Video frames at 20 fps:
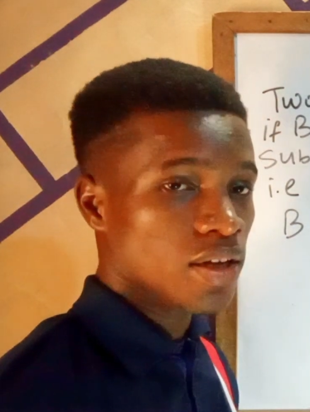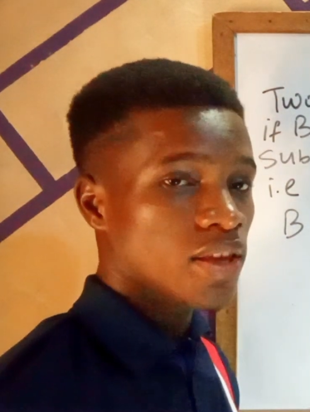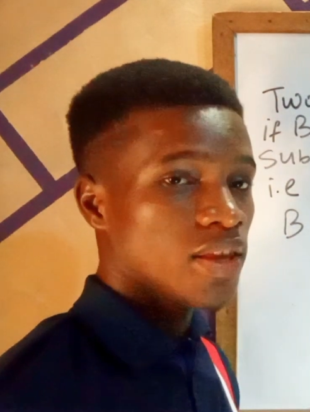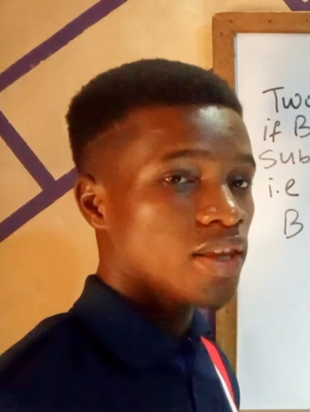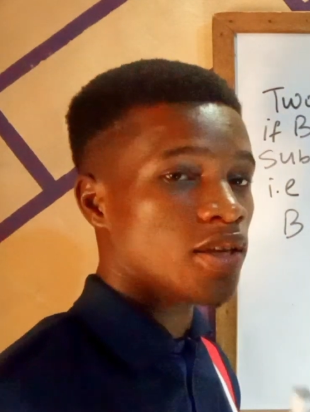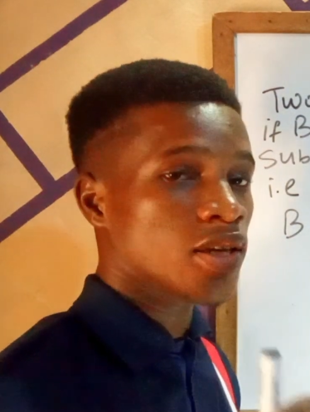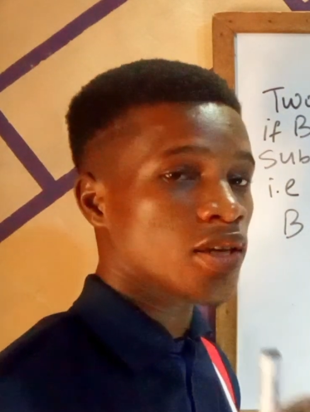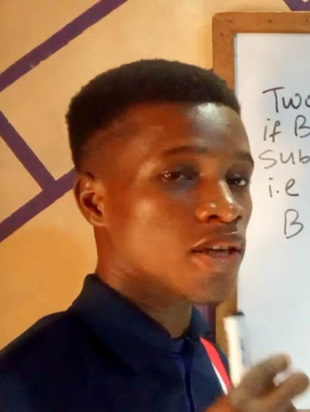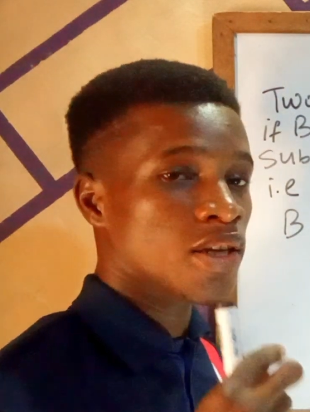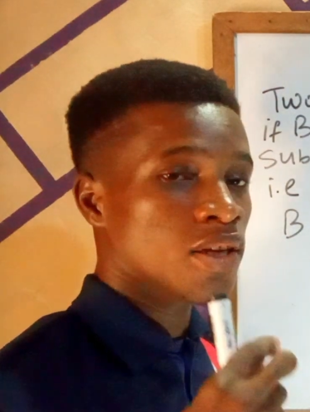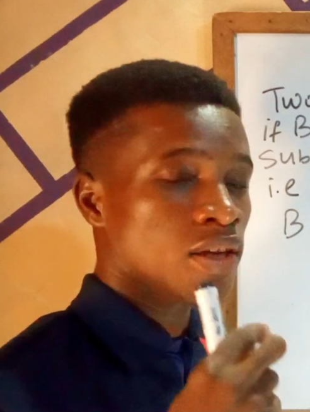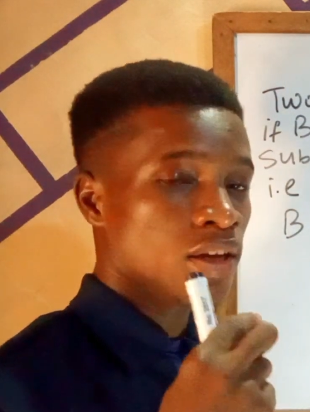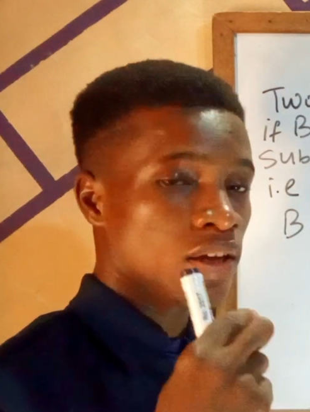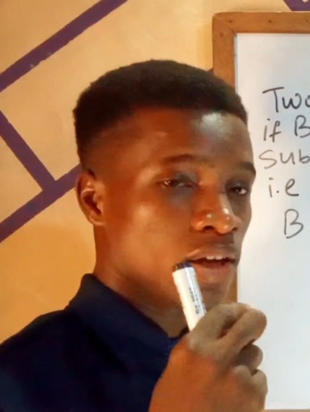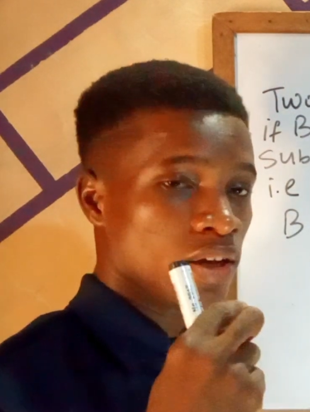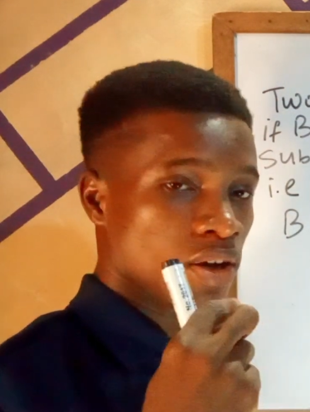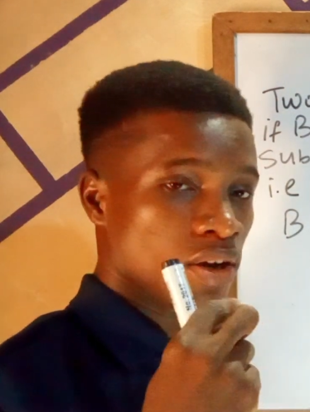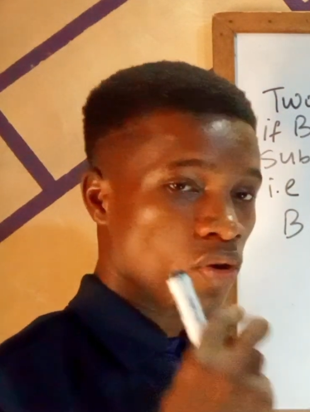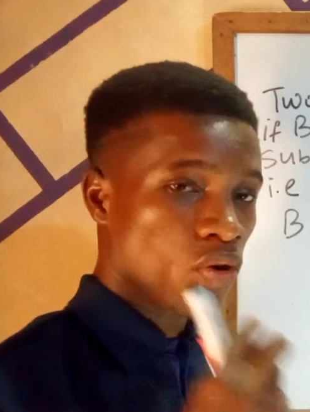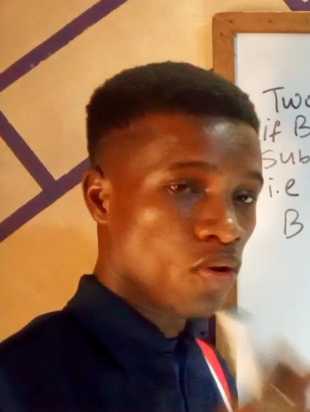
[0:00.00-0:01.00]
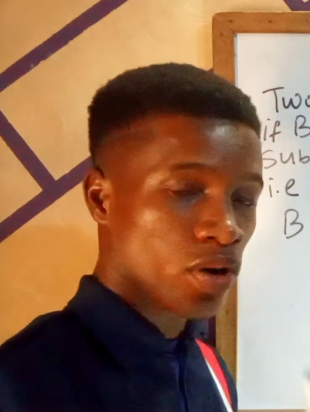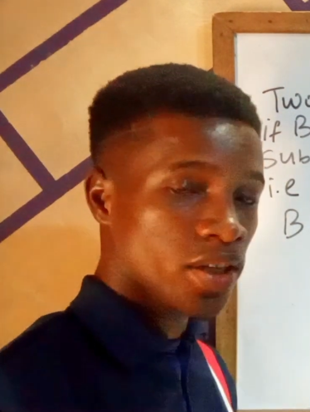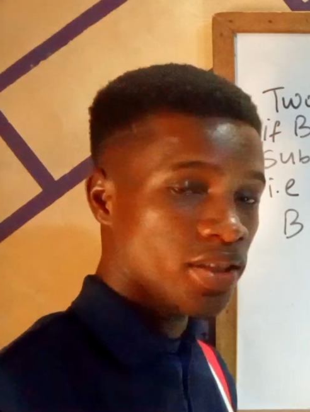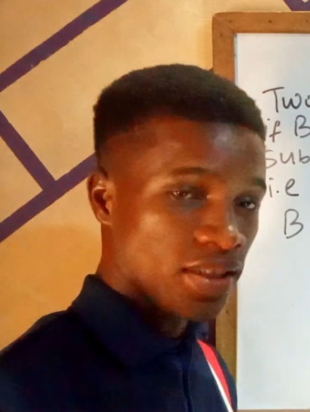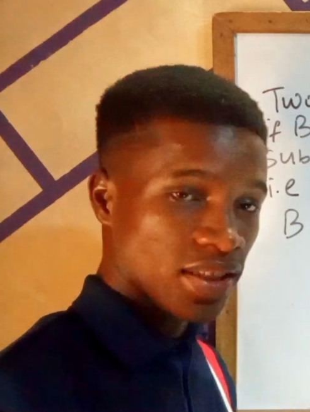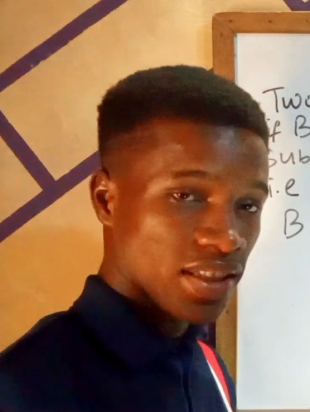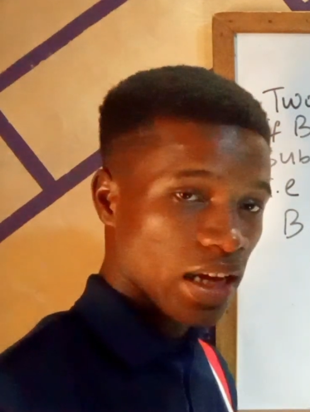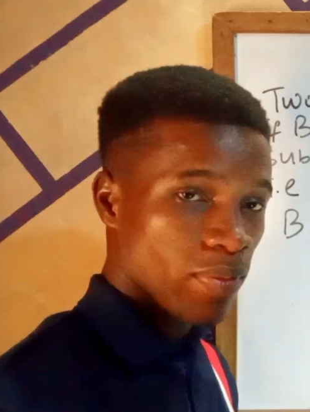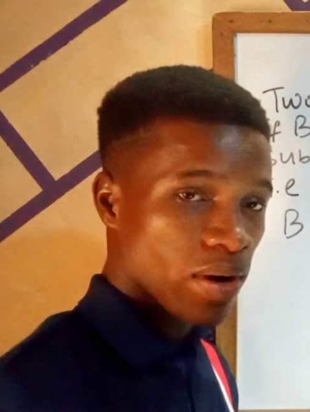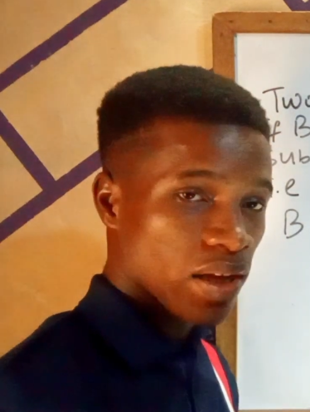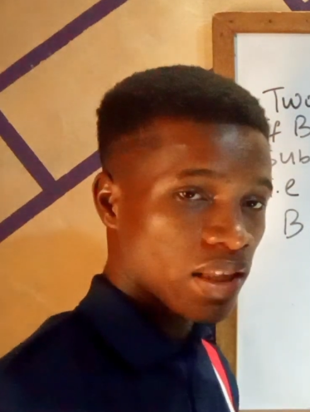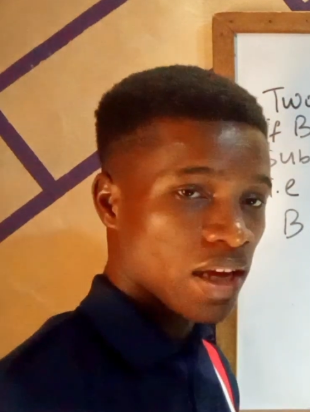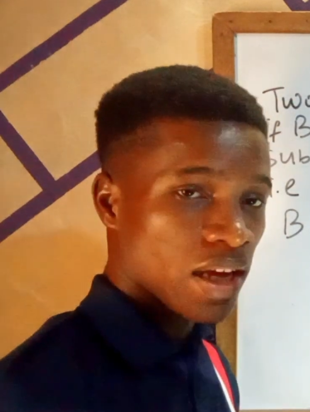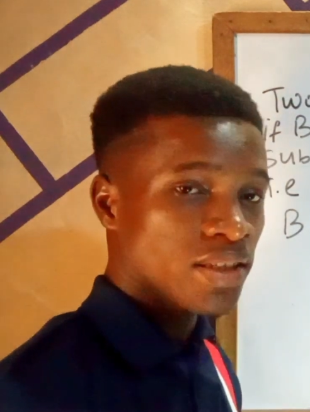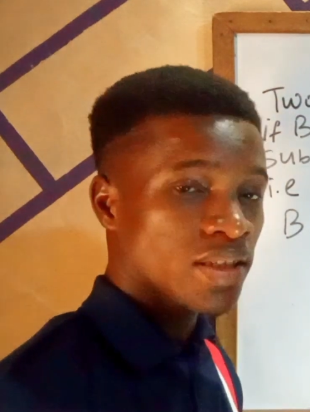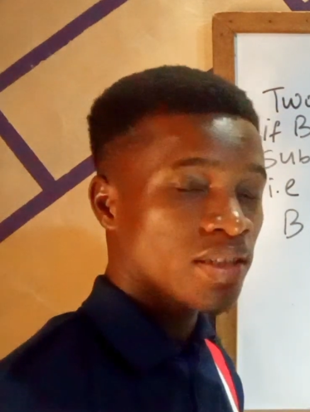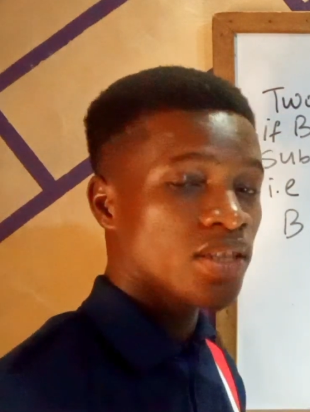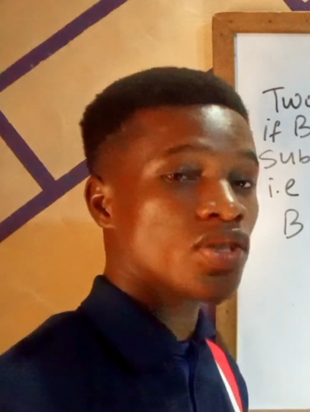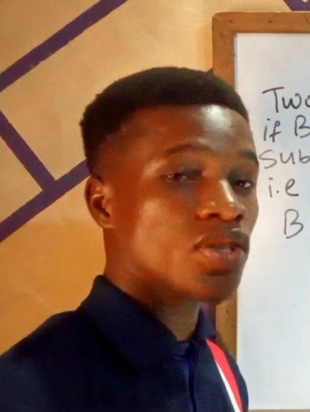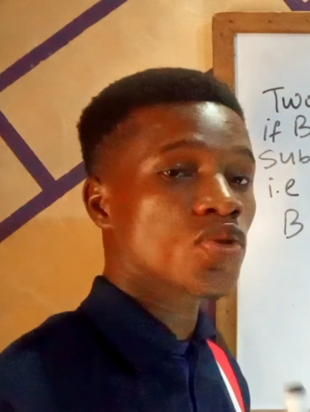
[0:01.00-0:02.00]
The only thing that
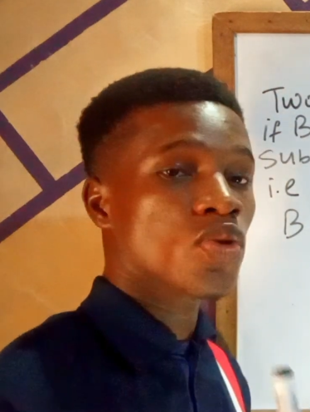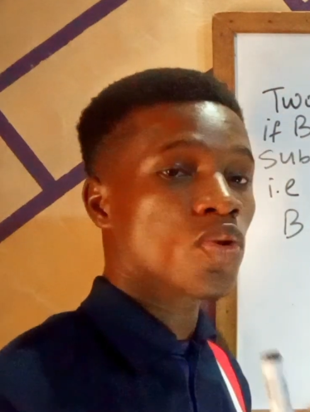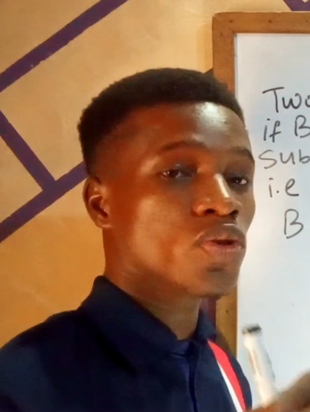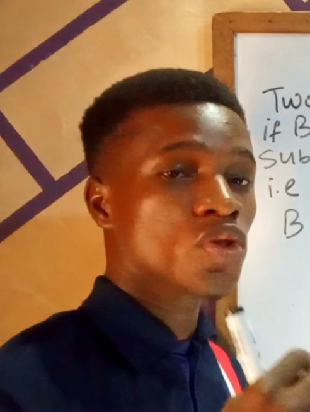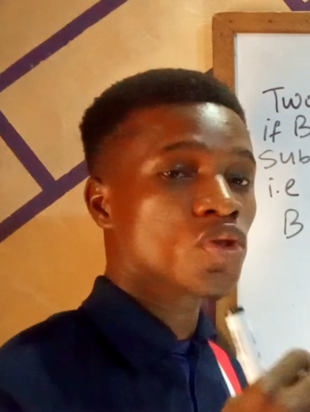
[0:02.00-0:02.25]
matters is